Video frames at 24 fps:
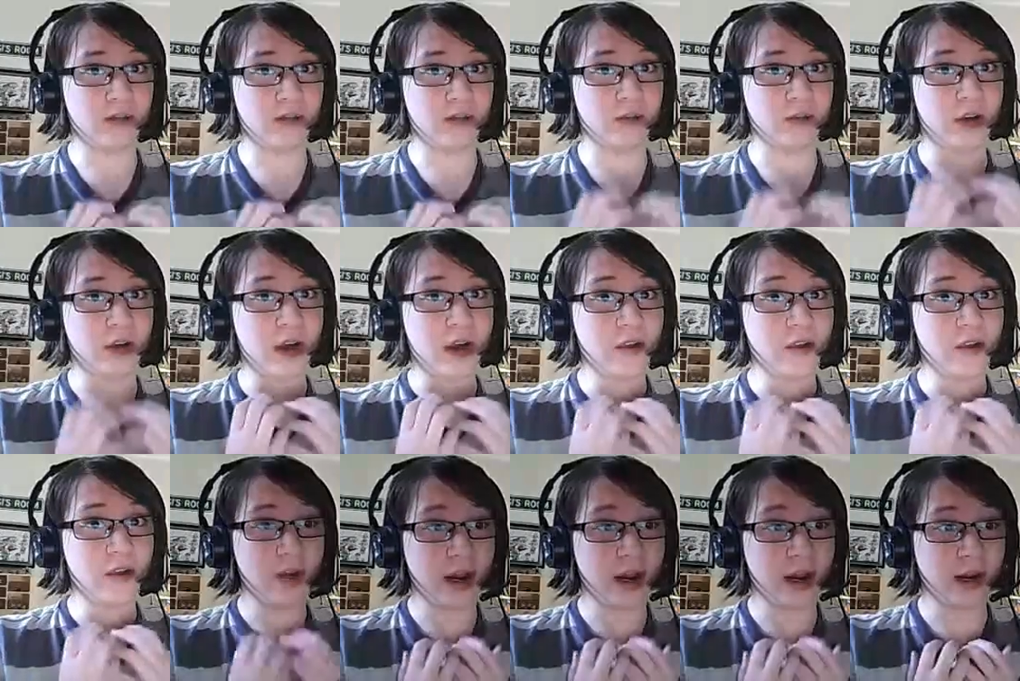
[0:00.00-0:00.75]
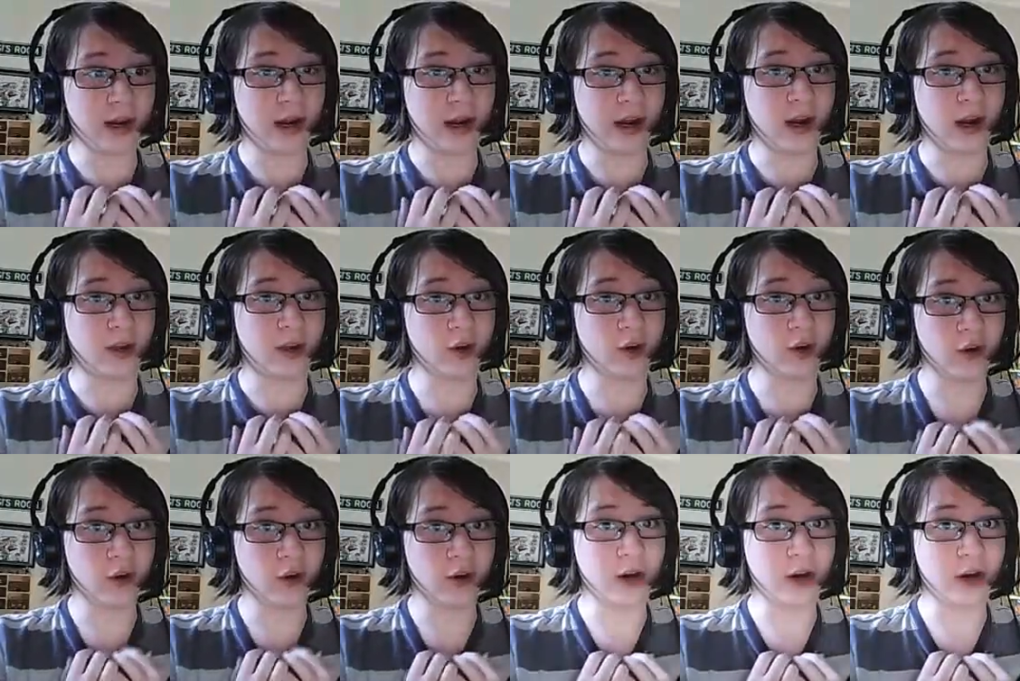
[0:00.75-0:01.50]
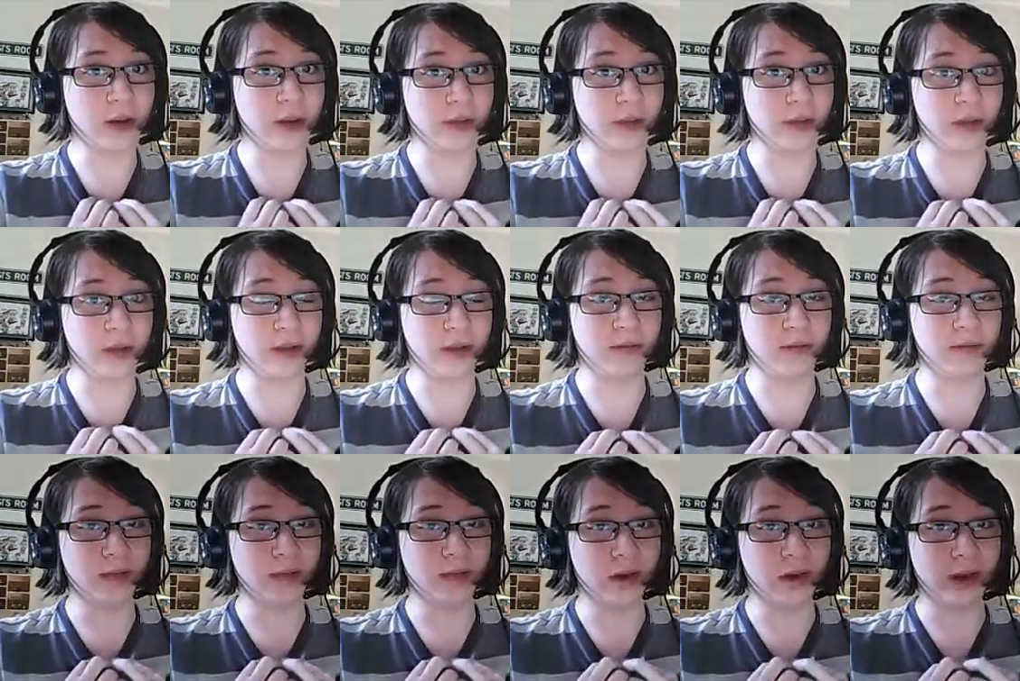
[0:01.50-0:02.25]
When I read it, I could not
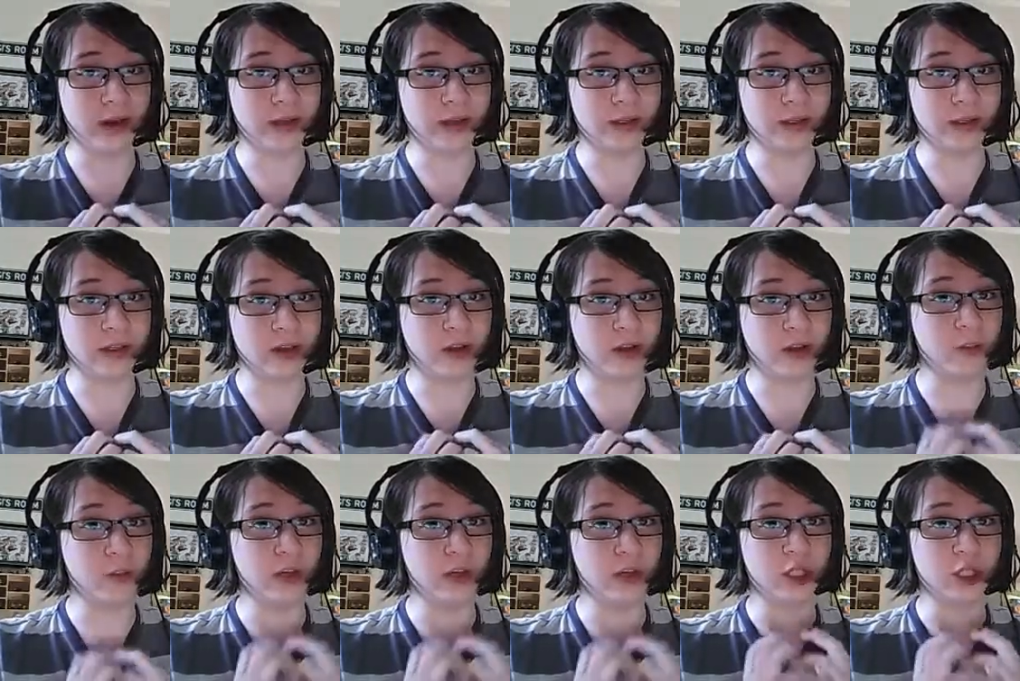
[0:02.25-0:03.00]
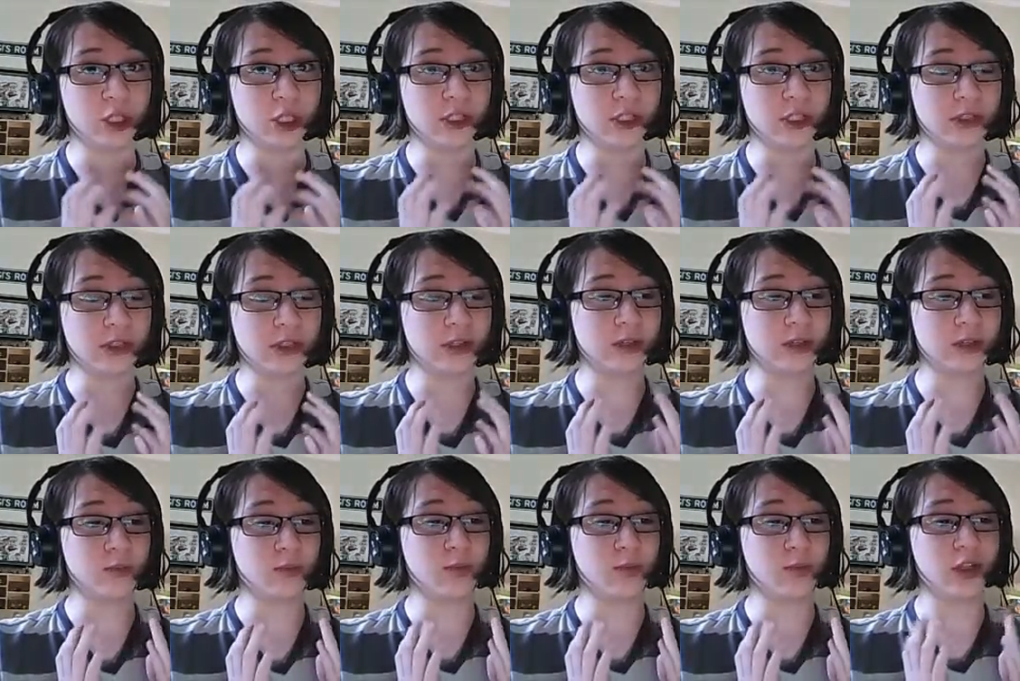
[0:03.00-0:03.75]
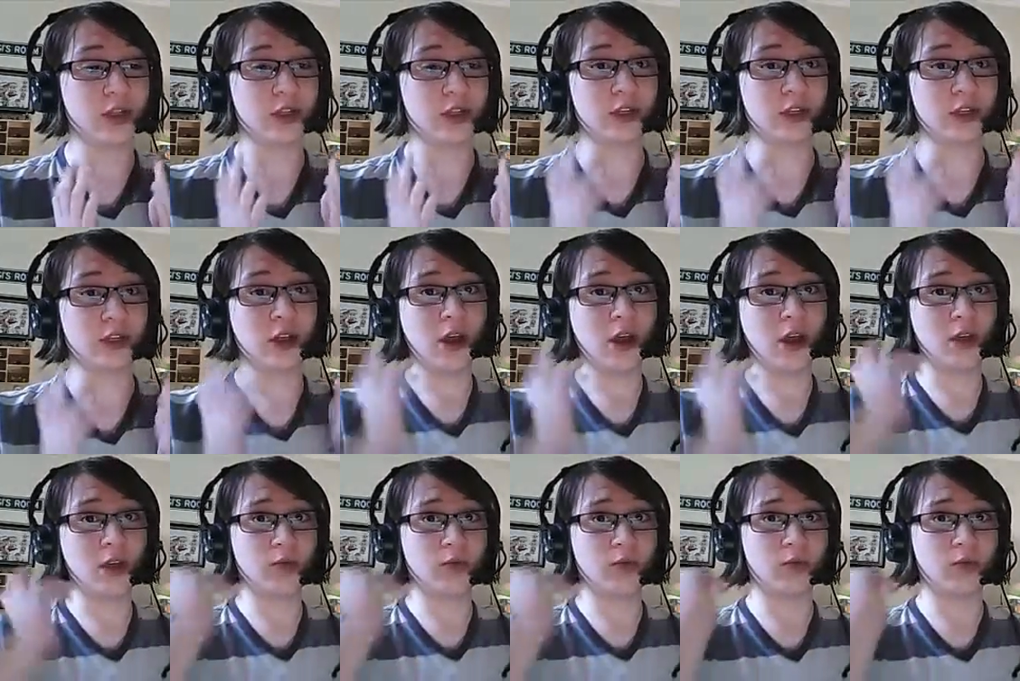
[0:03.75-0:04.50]
believe what I saw. We just because we
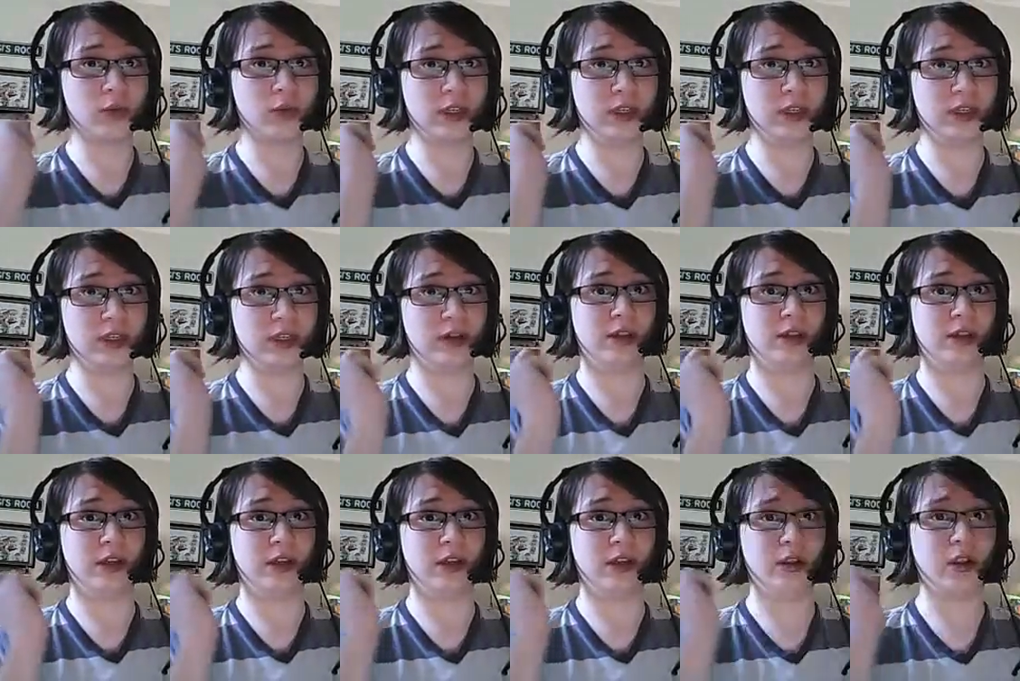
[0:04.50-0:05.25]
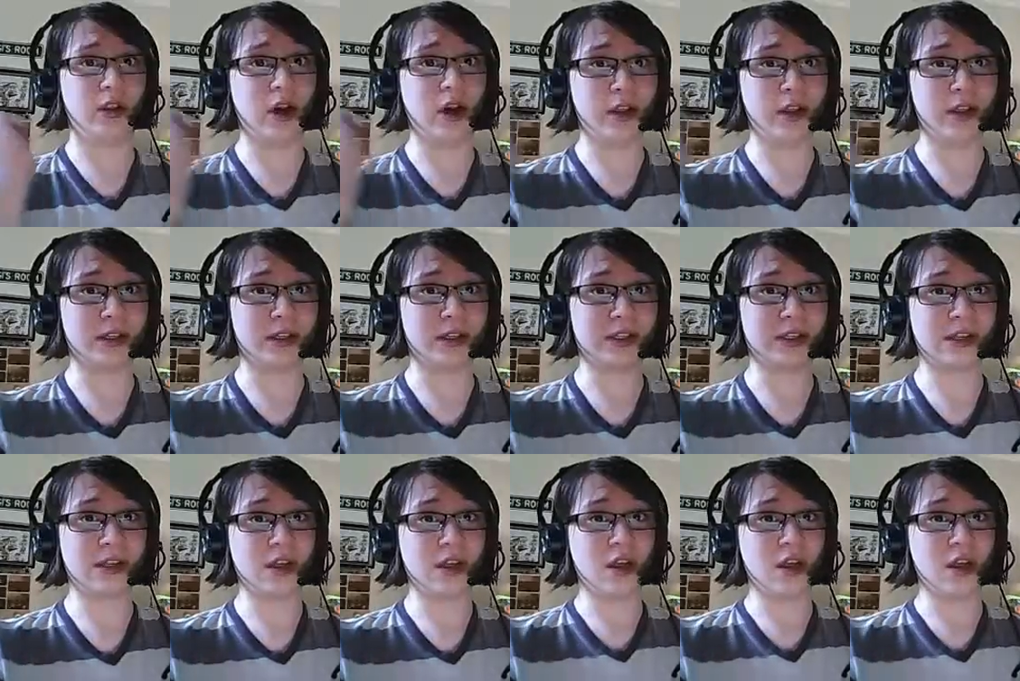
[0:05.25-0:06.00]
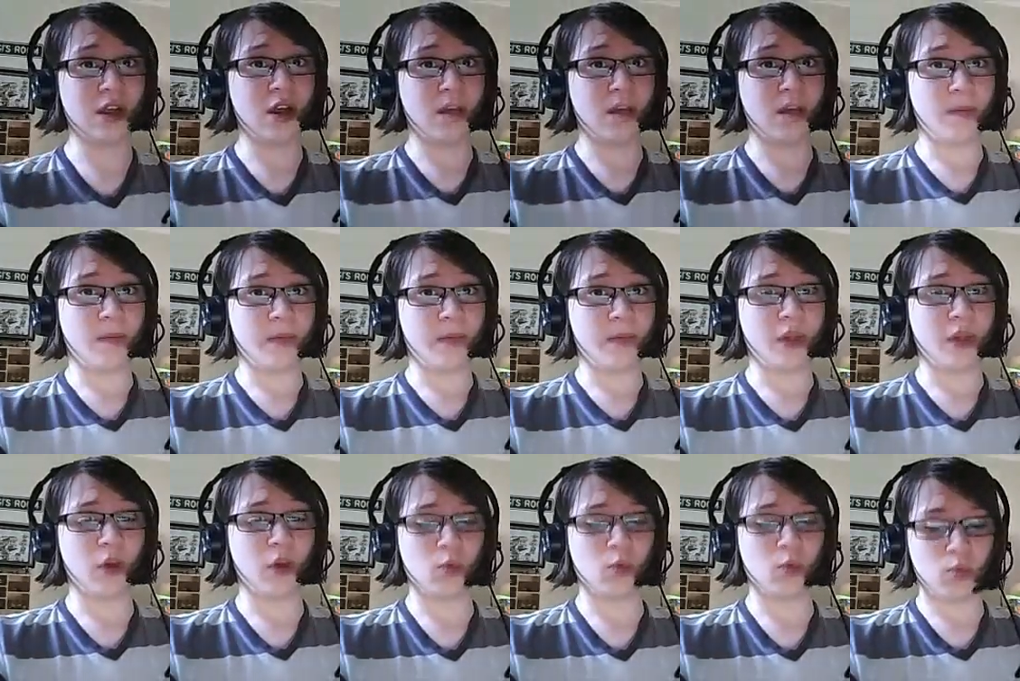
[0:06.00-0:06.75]
we seriously lost
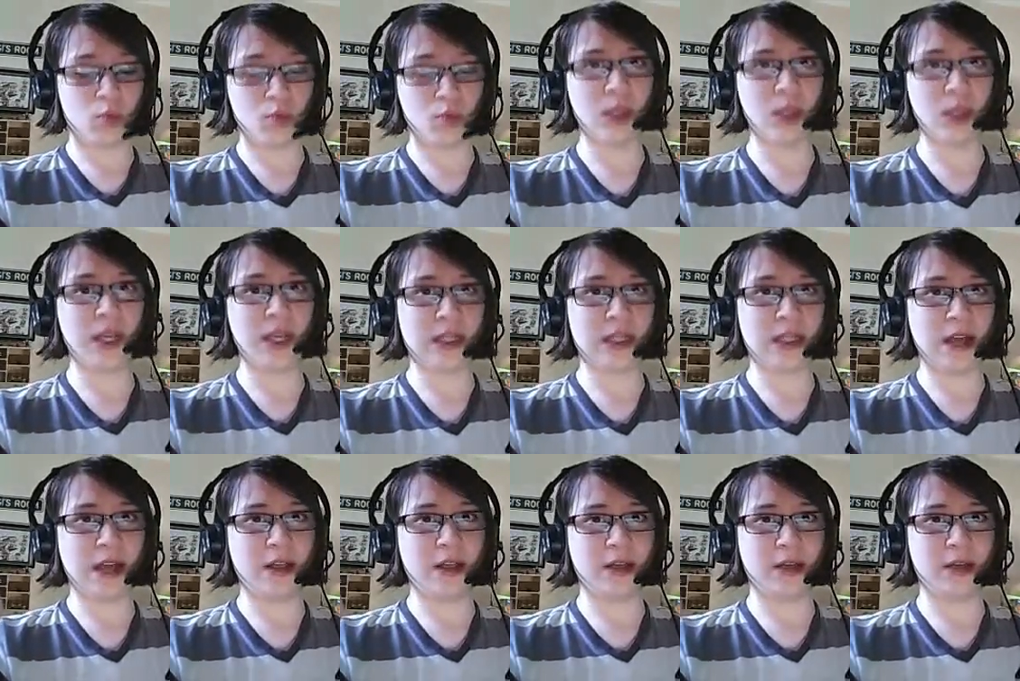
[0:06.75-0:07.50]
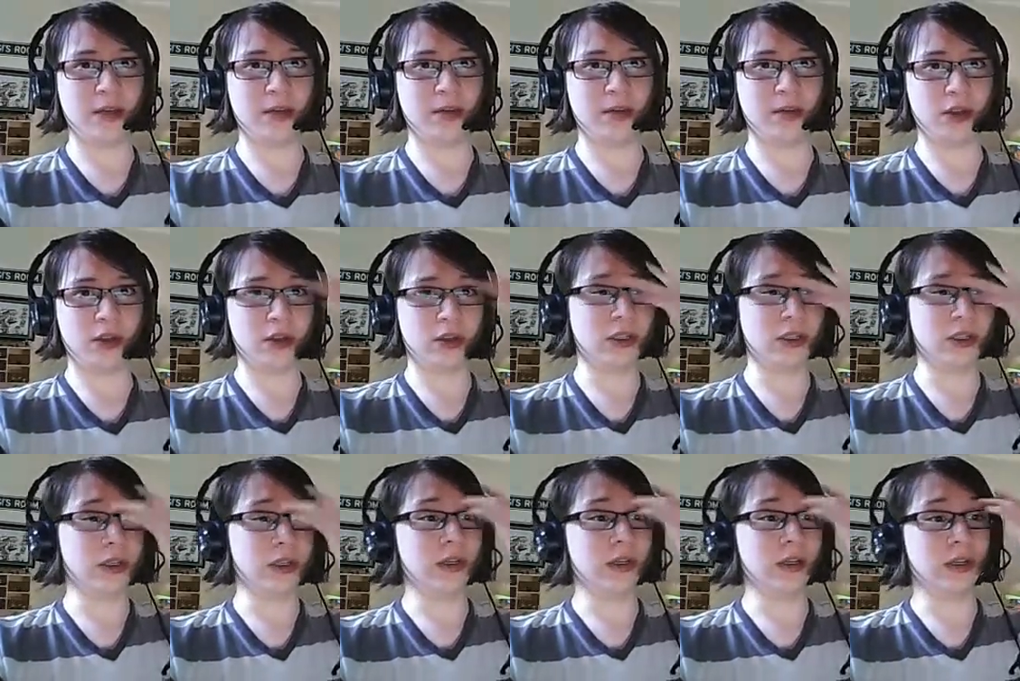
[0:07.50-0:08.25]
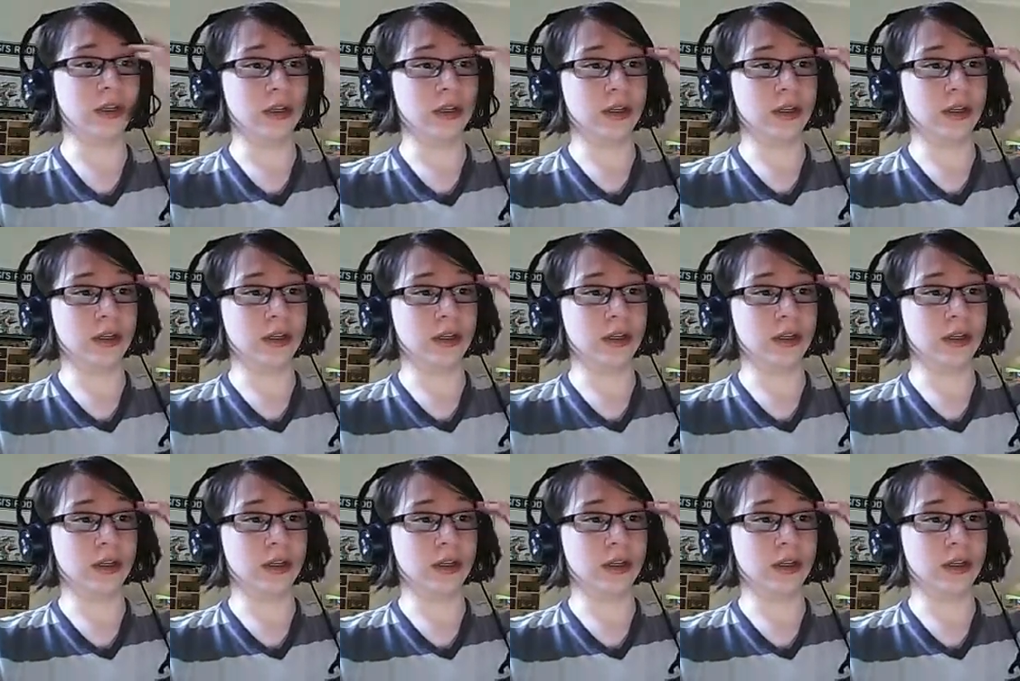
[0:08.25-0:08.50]
a really talented person.